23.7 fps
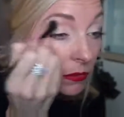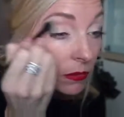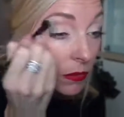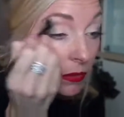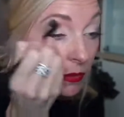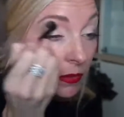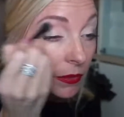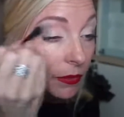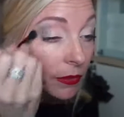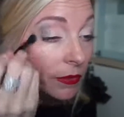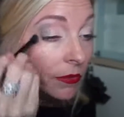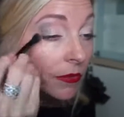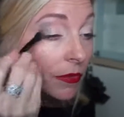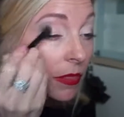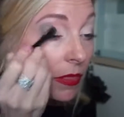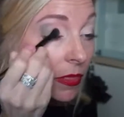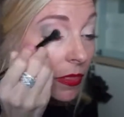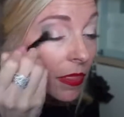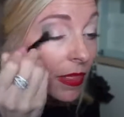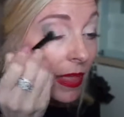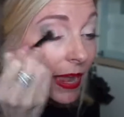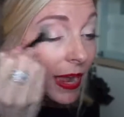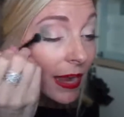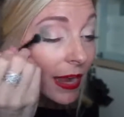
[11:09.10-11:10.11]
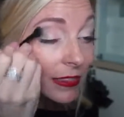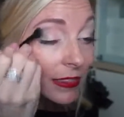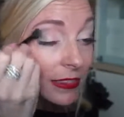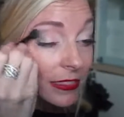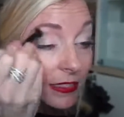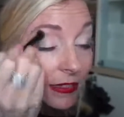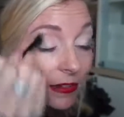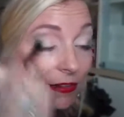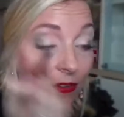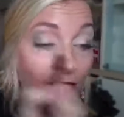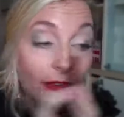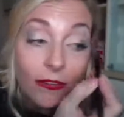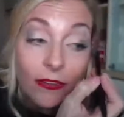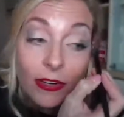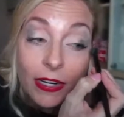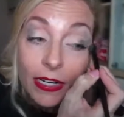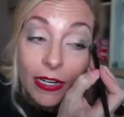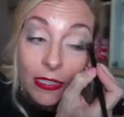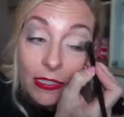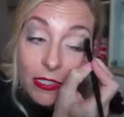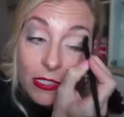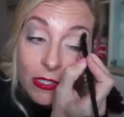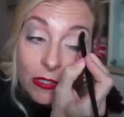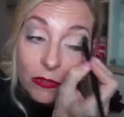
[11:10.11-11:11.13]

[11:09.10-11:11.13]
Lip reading: So there's that. All right.